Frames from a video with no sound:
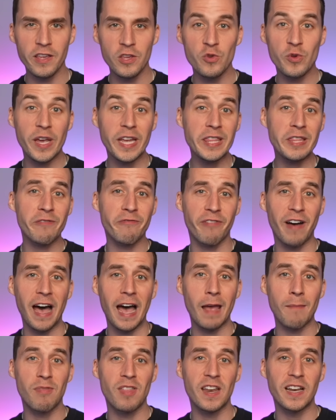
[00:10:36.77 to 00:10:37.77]
you get the
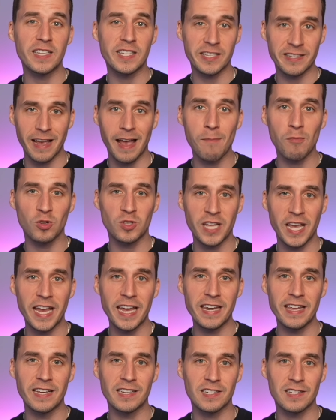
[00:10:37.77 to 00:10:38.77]
vibe that it's
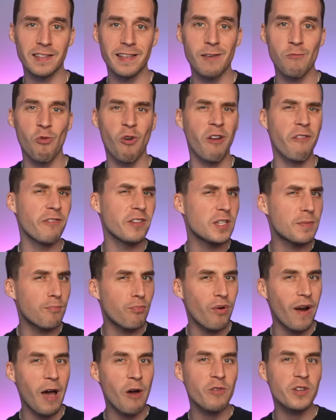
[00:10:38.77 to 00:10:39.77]
simultaneously one of his
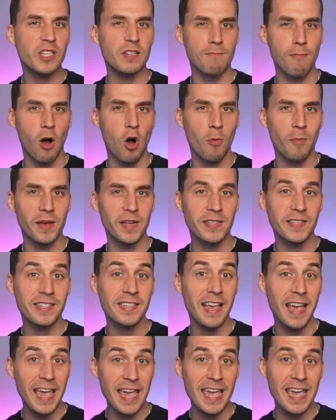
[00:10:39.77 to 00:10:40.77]
proudest
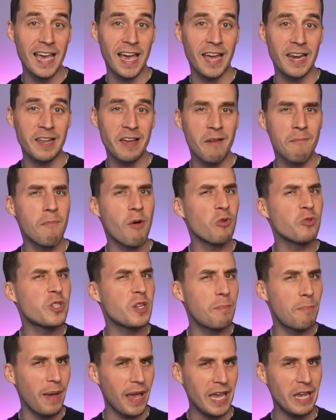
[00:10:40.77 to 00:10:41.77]
moments and
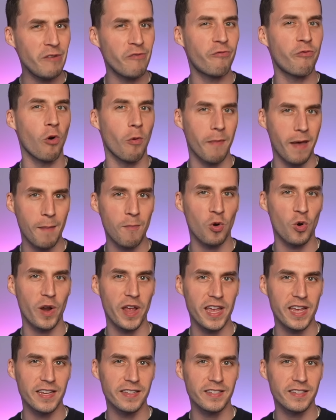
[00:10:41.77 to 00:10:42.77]
most painful
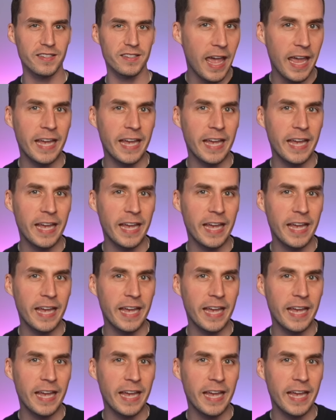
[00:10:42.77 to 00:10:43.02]
memories.